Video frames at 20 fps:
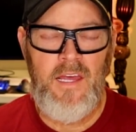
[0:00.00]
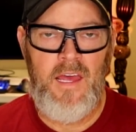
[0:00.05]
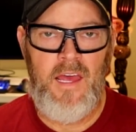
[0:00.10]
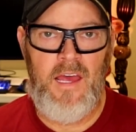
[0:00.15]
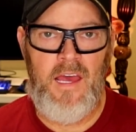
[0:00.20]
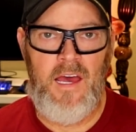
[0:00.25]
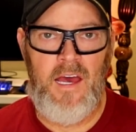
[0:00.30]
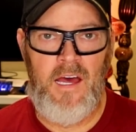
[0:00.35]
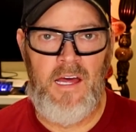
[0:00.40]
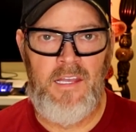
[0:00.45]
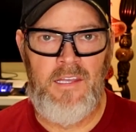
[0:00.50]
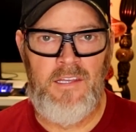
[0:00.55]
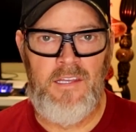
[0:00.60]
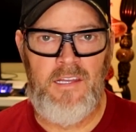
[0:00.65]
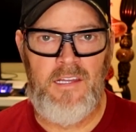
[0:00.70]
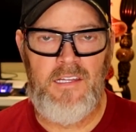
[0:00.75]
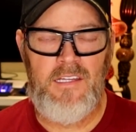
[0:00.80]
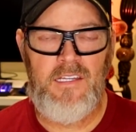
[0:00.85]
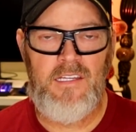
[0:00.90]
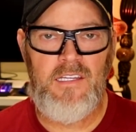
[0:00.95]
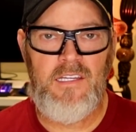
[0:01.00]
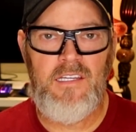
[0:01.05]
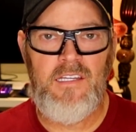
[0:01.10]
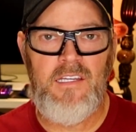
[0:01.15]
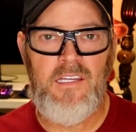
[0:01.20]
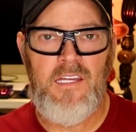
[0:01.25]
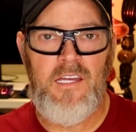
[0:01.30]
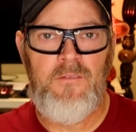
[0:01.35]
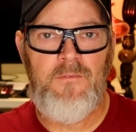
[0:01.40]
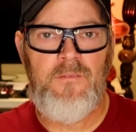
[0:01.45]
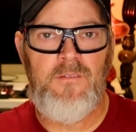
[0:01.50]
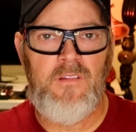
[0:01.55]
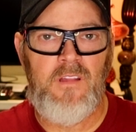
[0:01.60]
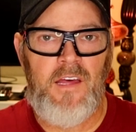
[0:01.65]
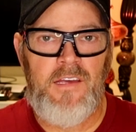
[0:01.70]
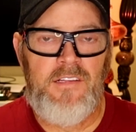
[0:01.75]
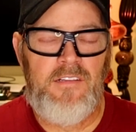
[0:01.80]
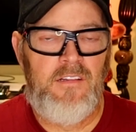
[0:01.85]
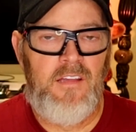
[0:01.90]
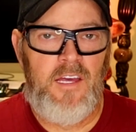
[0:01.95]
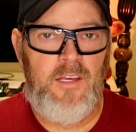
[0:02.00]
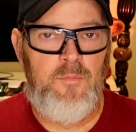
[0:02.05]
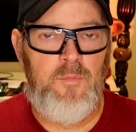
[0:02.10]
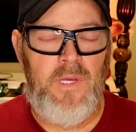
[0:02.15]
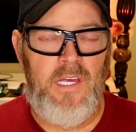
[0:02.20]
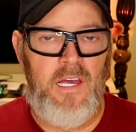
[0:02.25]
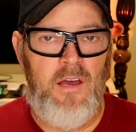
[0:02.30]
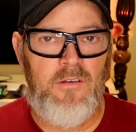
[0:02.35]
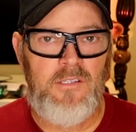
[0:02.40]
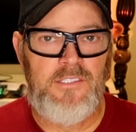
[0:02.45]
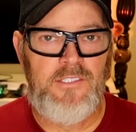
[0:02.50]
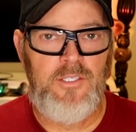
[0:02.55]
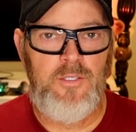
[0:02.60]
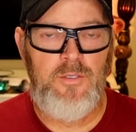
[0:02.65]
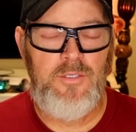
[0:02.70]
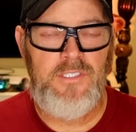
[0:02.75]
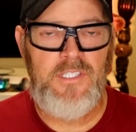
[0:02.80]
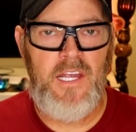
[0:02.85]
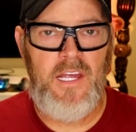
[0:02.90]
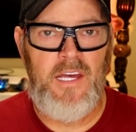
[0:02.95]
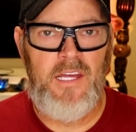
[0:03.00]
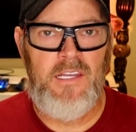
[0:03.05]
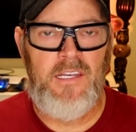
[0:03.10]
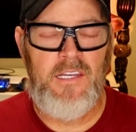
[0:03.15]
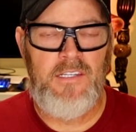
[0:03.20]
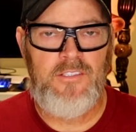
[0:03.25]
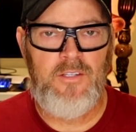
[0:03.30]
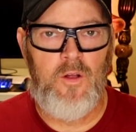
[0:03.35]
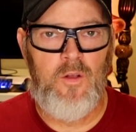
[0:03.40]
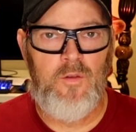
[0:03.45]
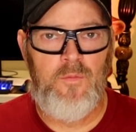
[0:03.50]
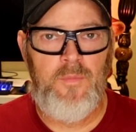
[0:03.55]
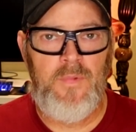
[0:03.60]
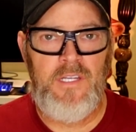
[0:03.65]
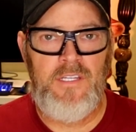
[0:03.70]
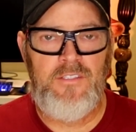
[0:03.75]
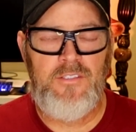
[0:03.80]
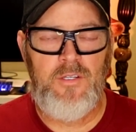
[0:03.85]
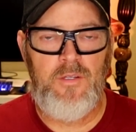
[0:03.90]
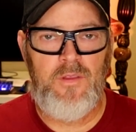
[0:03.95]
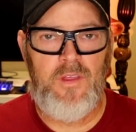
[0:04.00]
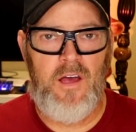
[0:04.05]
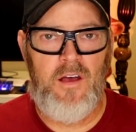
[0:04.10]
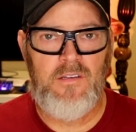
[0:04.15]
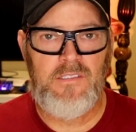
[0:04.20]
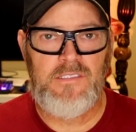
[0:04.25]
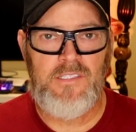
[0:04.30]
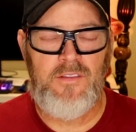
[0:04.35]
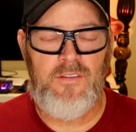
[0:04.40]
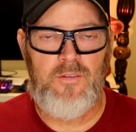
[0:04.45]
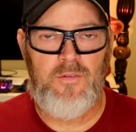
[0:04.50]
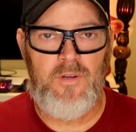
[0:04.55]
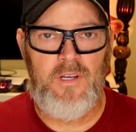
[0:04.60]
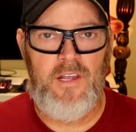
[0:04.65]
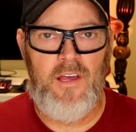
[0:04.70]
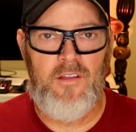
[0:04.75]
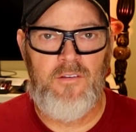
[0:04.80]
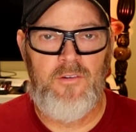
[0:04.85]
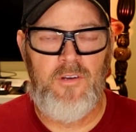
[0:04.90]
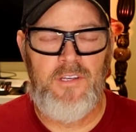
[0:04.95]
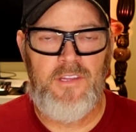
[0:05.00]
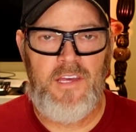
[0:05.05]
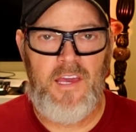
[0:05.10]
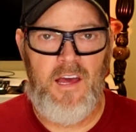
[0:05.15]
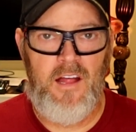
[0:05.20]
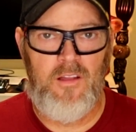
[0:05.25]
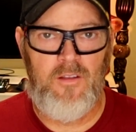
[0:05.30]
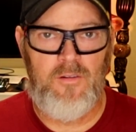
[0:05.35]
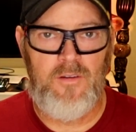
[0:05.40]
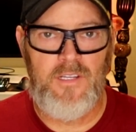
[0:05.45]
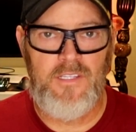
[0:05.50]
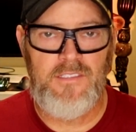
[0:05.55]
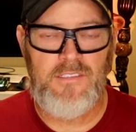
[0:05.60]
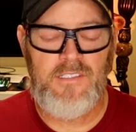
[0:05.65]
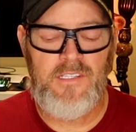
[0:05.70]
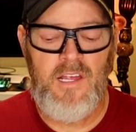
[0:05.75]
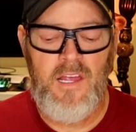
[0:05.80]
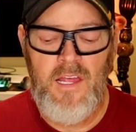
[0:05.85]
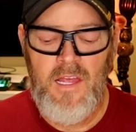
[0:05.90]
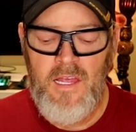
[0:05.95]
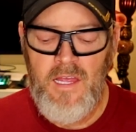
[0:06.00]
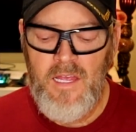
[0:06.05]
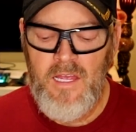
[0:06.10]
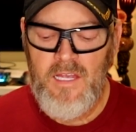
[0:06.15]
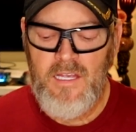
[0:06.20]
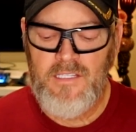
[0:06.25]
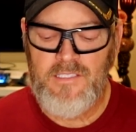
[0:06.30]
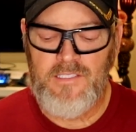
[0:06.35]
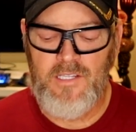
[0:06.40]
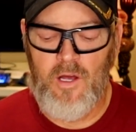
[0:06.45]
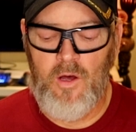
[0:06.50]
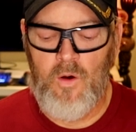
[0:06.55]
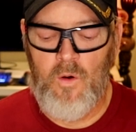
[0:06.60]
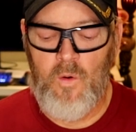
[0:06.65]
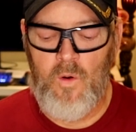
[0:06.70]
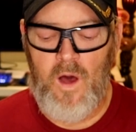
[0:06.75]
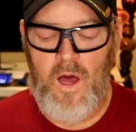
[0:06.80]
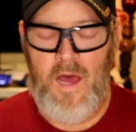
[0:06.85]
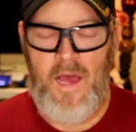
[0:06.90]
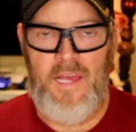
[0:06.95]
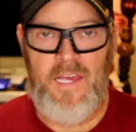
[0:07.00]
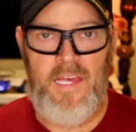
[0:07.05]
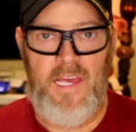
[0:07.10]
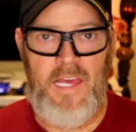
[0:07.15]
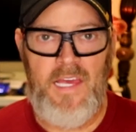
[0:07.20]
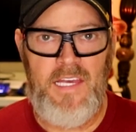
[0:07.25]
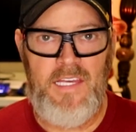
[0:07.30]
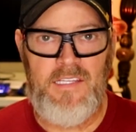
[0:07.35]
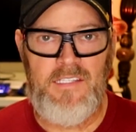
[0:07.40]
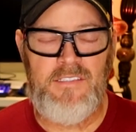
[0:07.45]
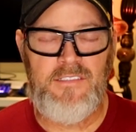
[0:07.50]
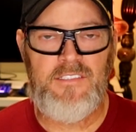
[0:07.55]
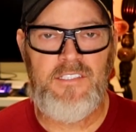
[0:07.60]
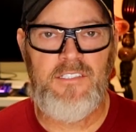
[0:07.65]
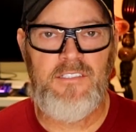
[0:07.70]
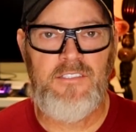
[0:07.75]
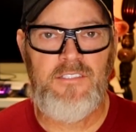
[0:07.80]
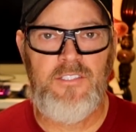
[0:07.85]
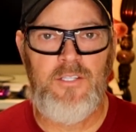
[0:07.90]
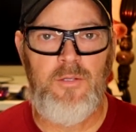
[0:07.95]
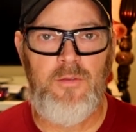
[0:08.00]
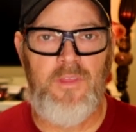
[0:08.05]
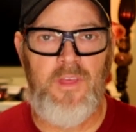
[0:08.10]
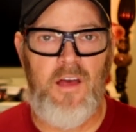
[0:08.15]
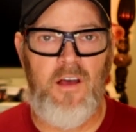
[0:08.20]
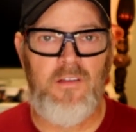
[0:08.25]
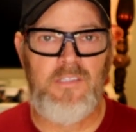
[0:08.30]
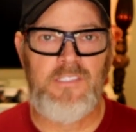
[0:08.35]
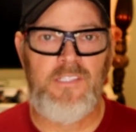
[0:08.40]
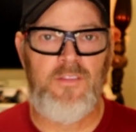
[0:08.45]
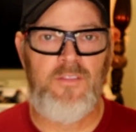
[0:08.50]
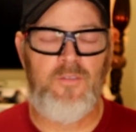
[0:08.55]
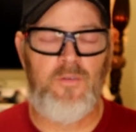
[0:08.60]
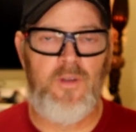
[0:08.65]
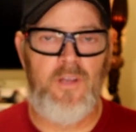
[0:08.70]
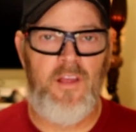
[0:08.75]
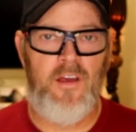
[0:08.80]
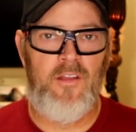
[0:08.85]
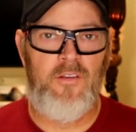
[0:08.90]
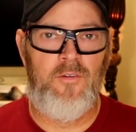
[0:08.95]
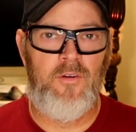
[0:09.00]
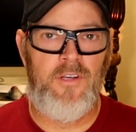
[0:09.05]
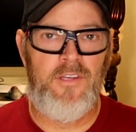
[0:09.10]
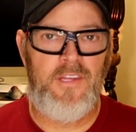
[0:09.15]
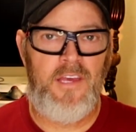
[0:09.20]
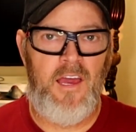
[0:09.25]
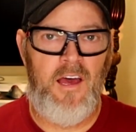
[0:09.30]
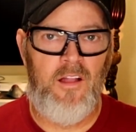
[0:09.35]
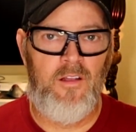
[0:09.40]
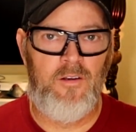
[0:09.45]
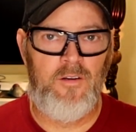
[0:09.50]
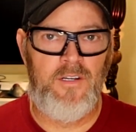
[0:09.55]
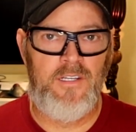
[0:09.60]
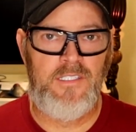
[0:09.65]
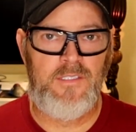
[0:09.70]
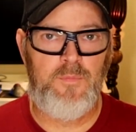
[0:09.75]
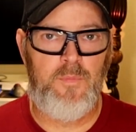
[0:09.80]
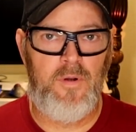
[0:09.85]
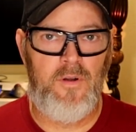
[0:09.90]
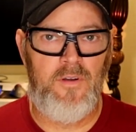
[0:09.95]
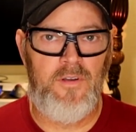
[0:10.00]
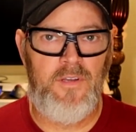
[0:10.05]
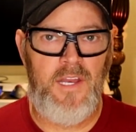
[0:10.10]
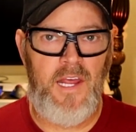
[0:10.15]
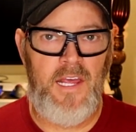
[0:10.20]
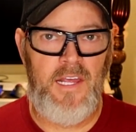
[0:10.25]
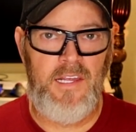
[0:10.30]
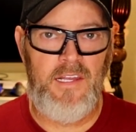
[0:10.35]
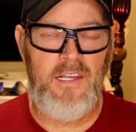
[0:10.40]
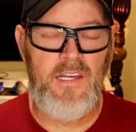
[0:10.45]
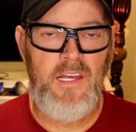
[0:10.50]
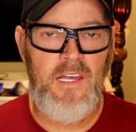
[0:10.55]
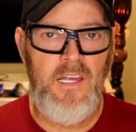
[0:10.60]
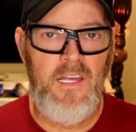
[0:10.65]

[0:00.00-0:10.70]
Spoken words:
And if, like me, I was 210, it told me 2,300 calories. So I ate 2,300 calories per day.